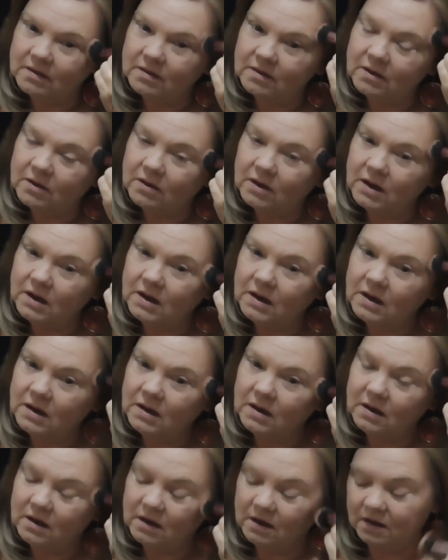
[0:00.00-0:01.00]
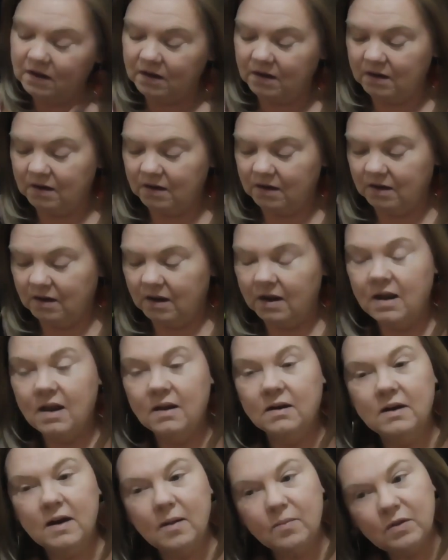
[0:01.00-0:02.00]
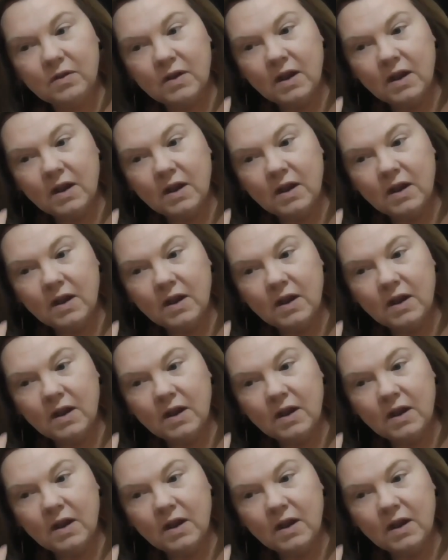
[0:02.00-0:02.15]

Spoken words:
So he ended up